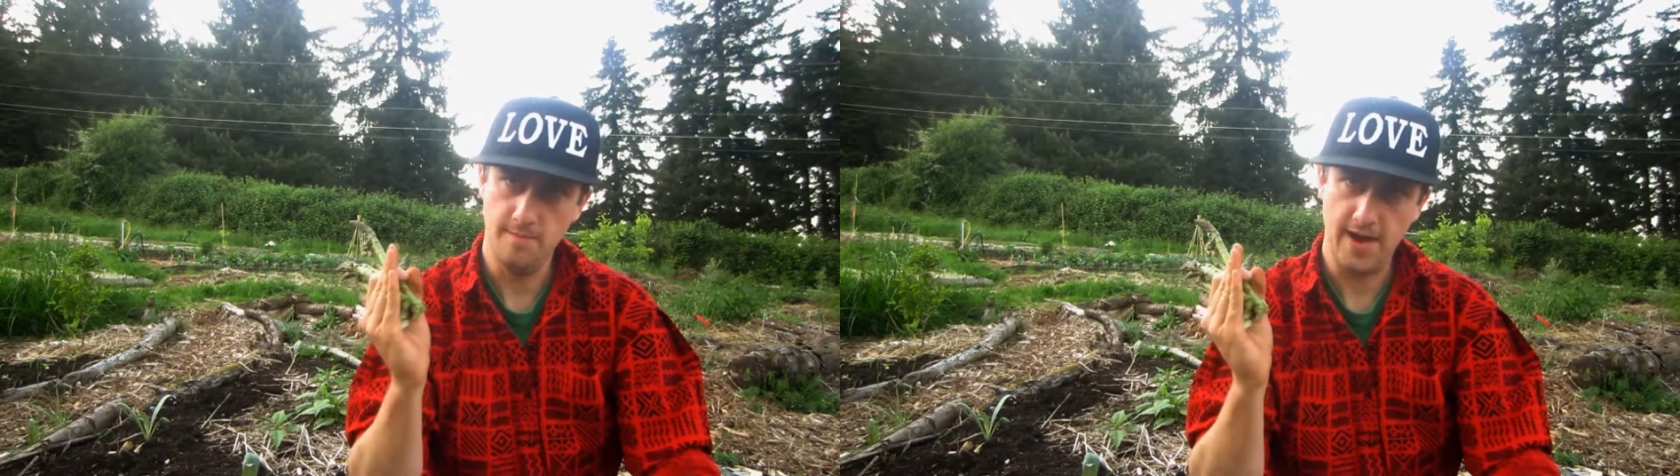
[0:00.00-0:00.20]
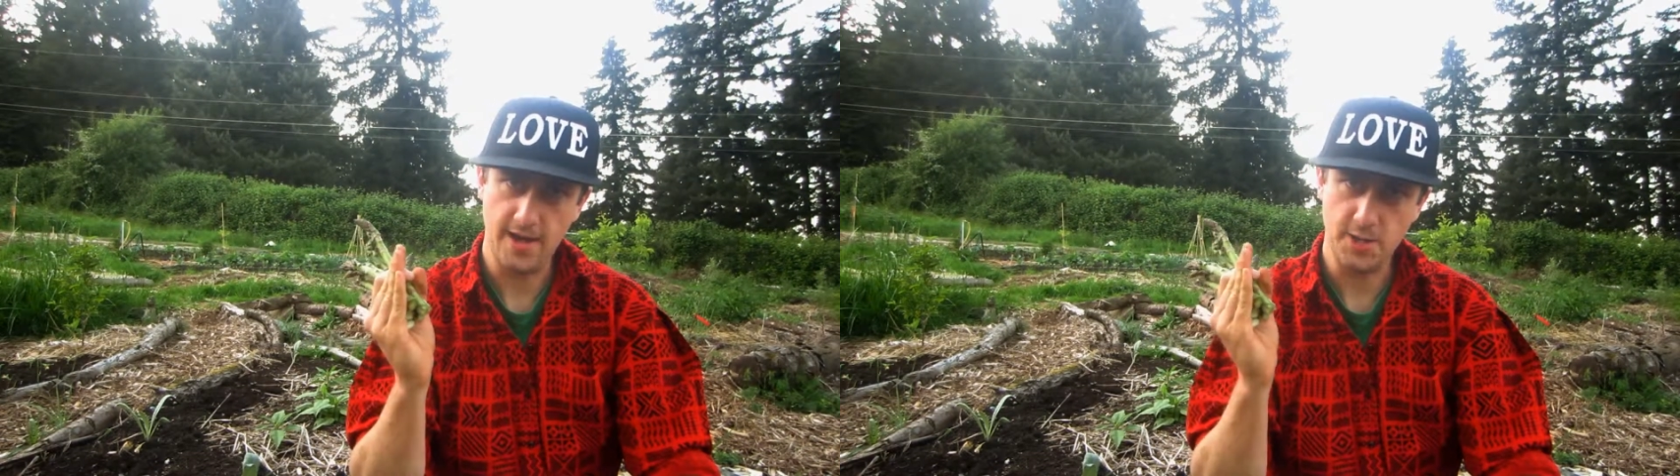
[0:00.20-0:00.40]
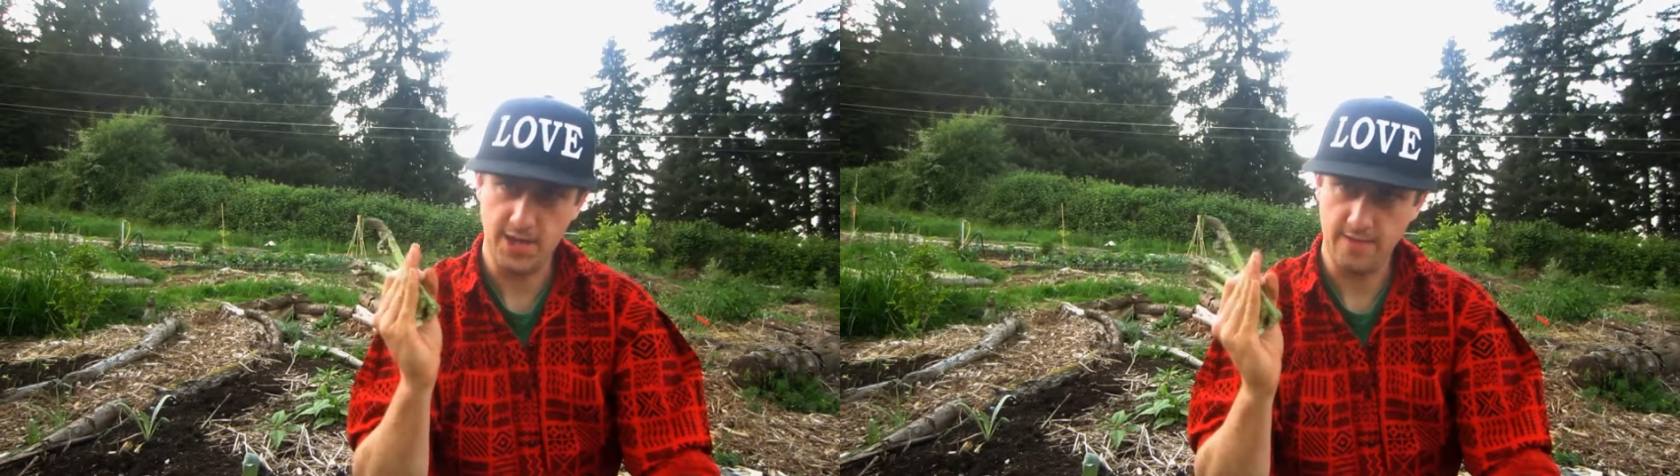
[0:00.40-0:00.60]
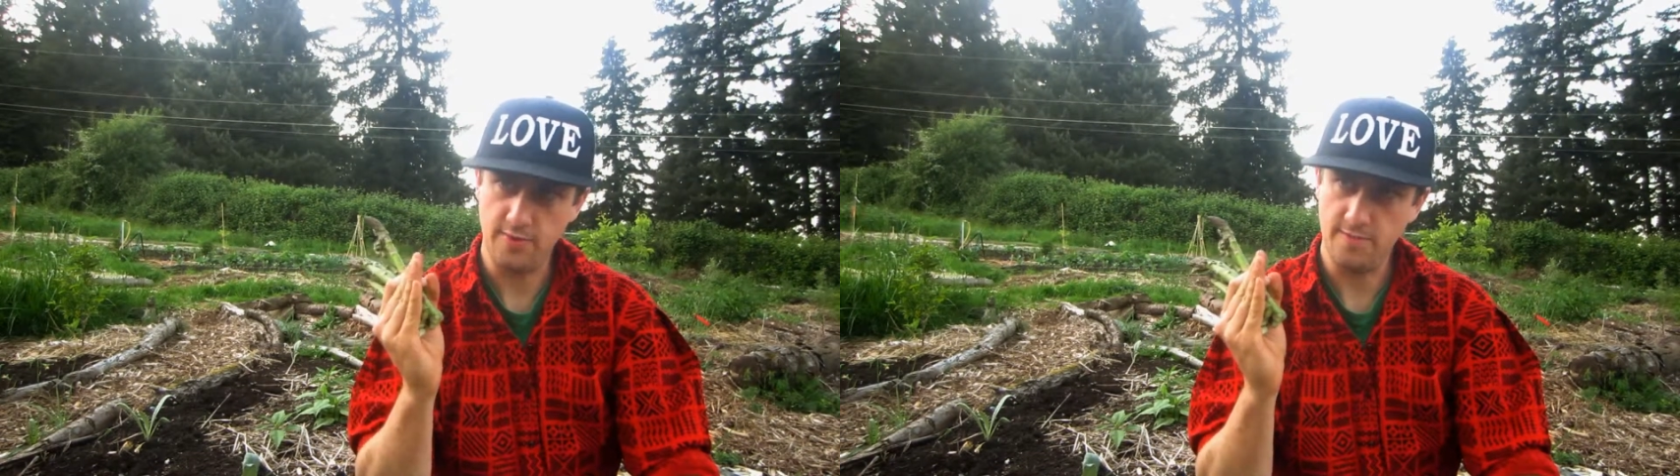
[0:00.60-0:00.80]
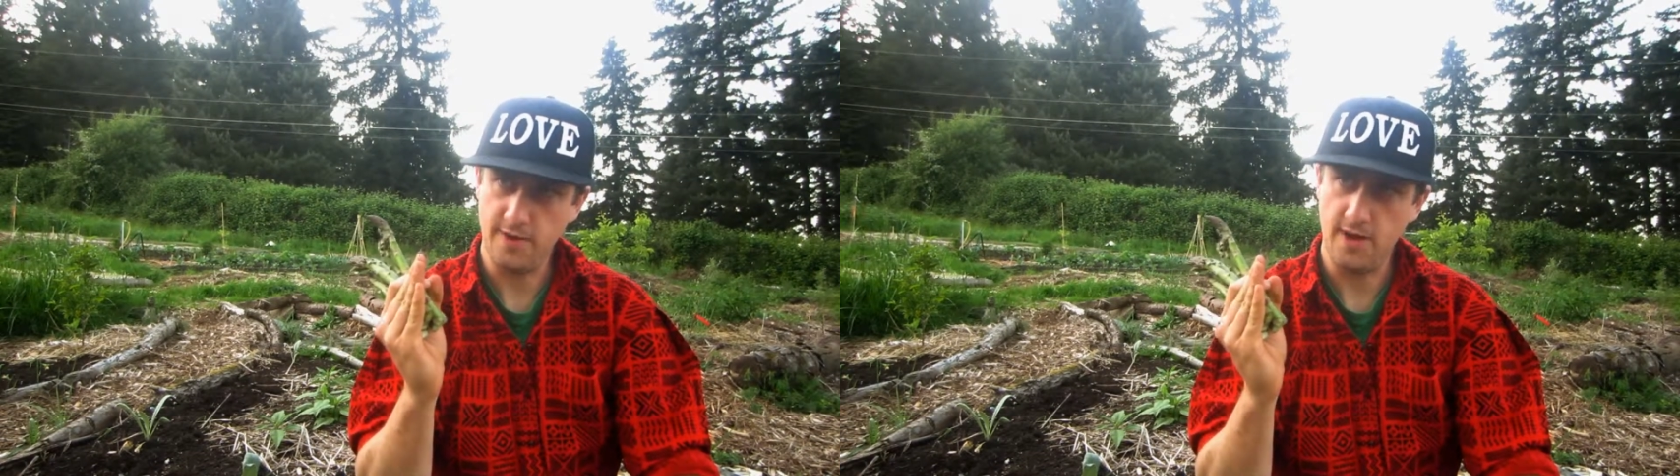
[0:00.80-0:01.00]
my
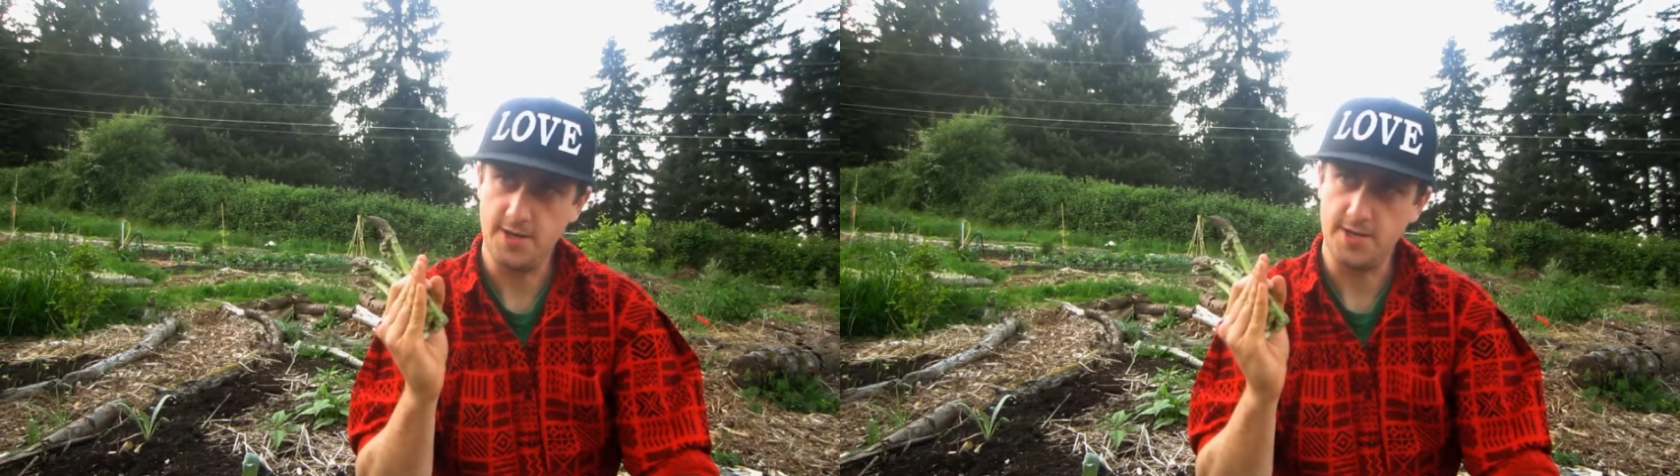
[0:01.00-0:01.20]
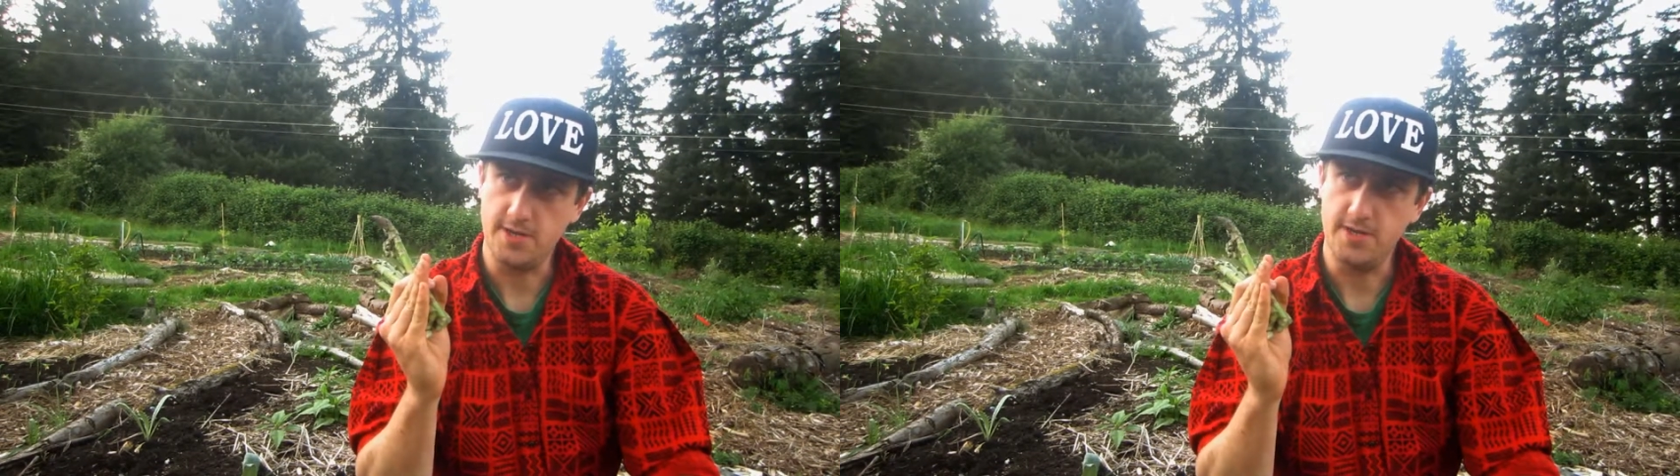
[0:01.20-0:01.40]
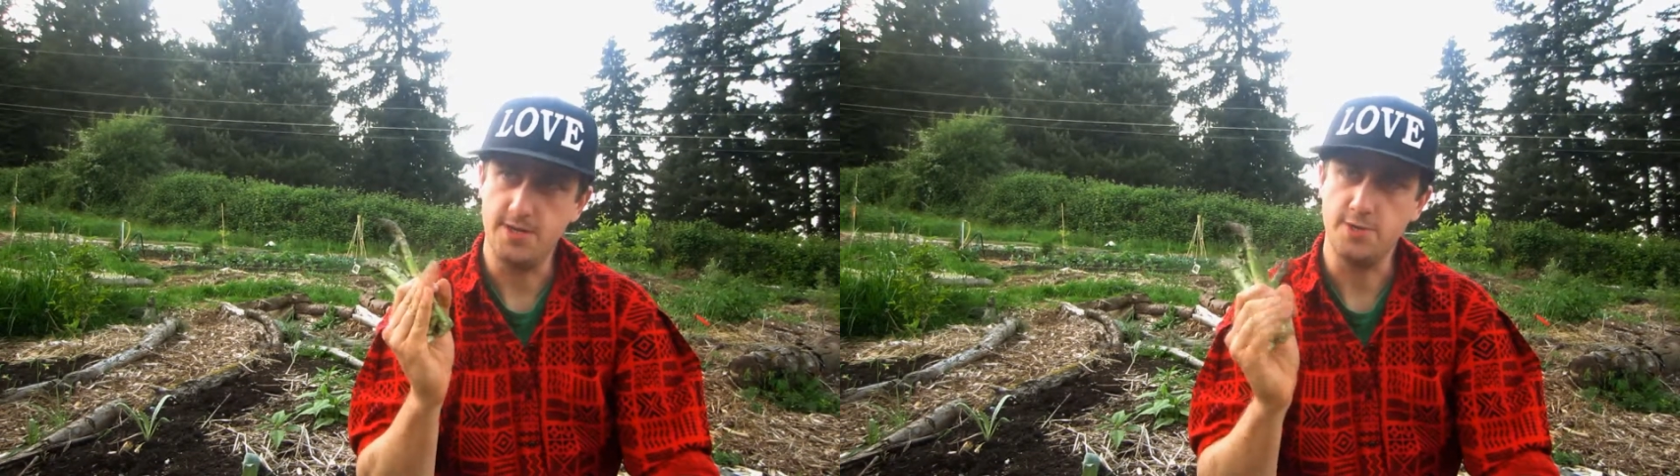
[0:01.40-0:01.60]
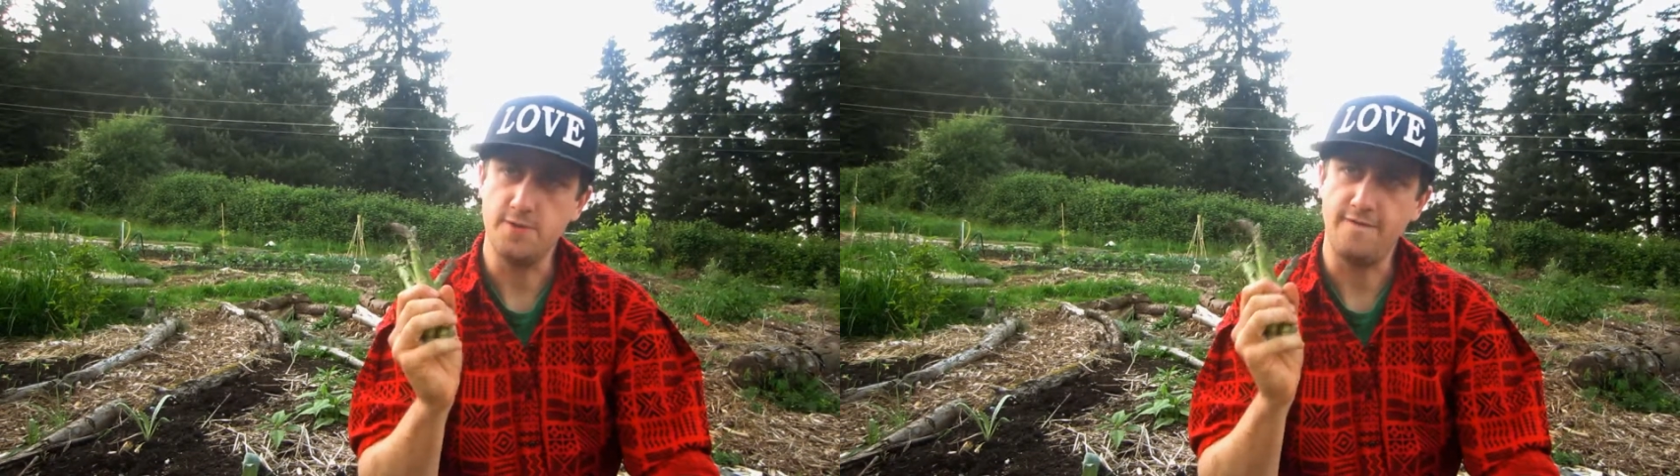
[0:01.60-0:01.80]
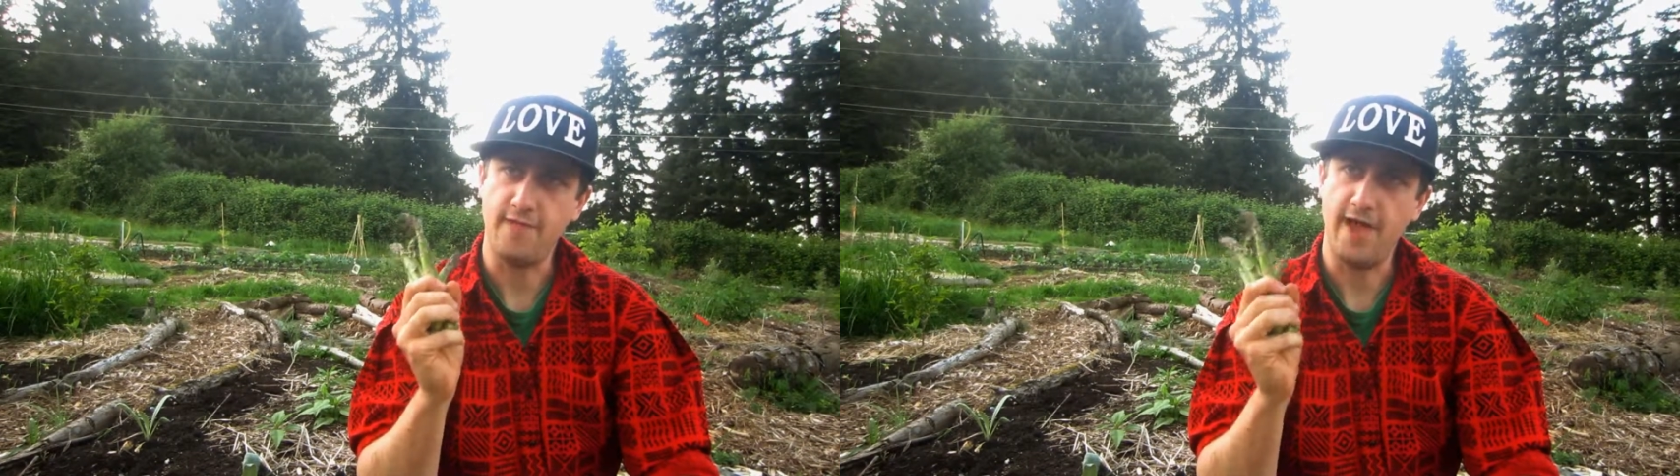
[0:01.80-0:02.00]
chamber pot
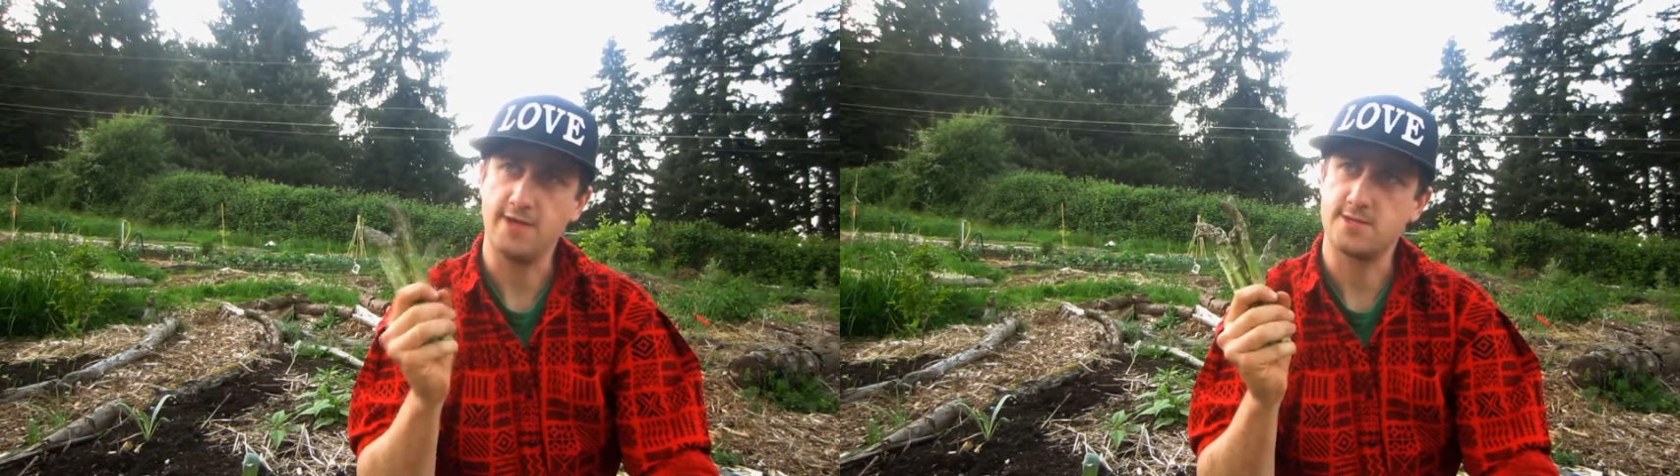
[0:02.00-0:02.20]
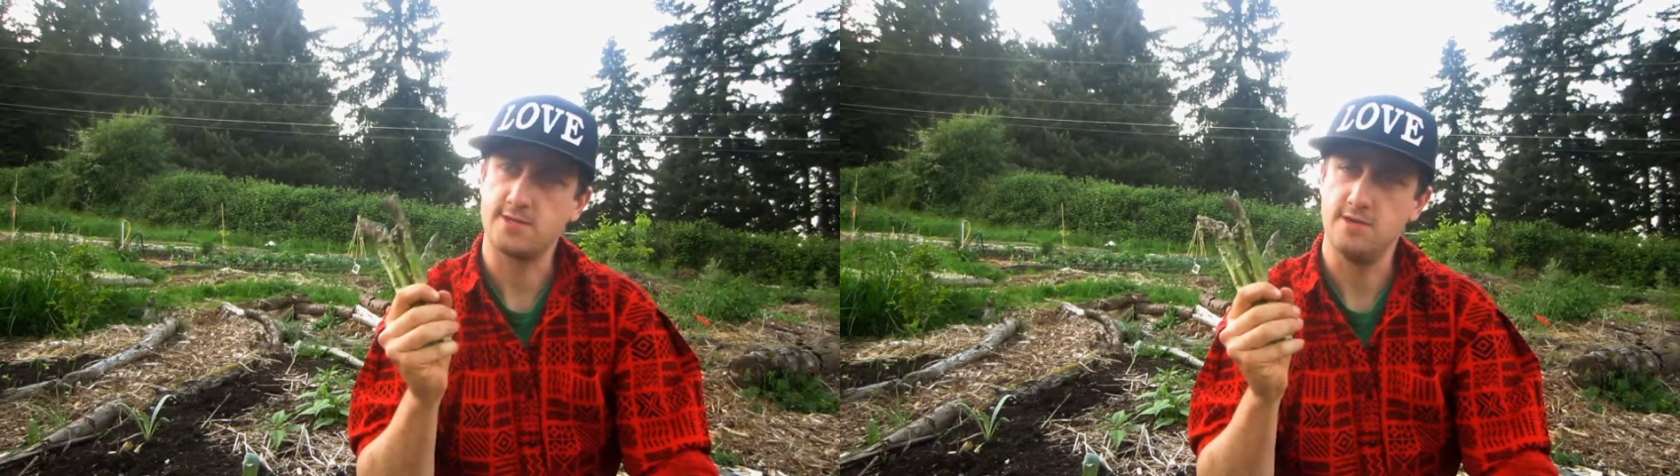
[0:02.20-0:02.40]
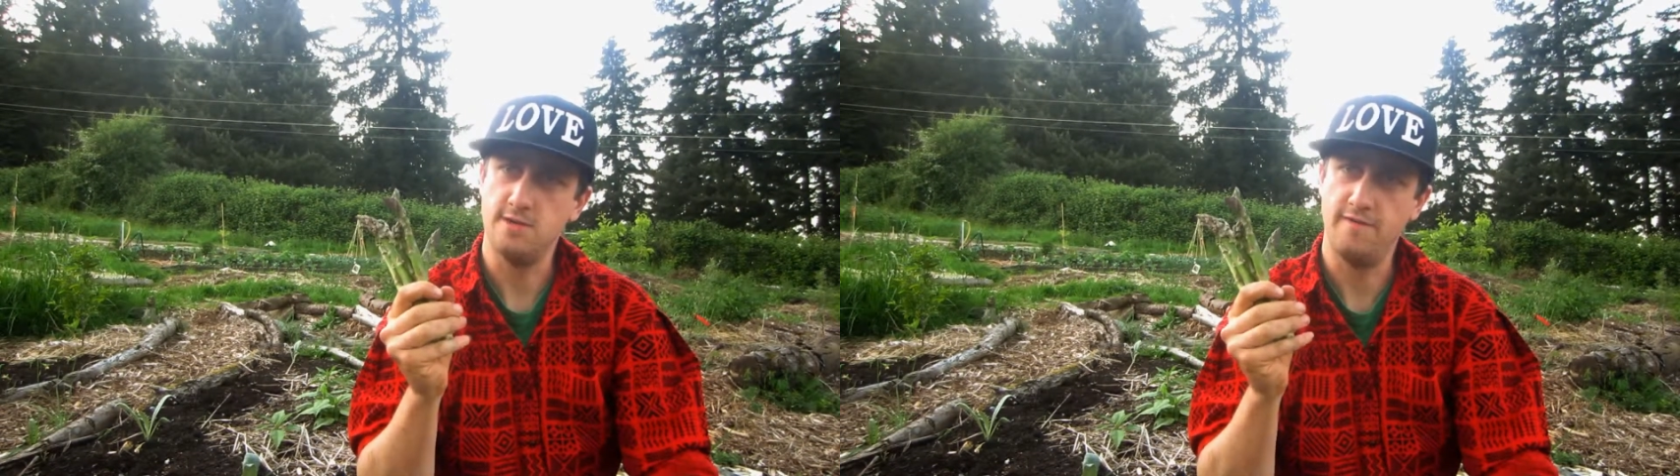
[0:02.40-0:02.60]
into a flask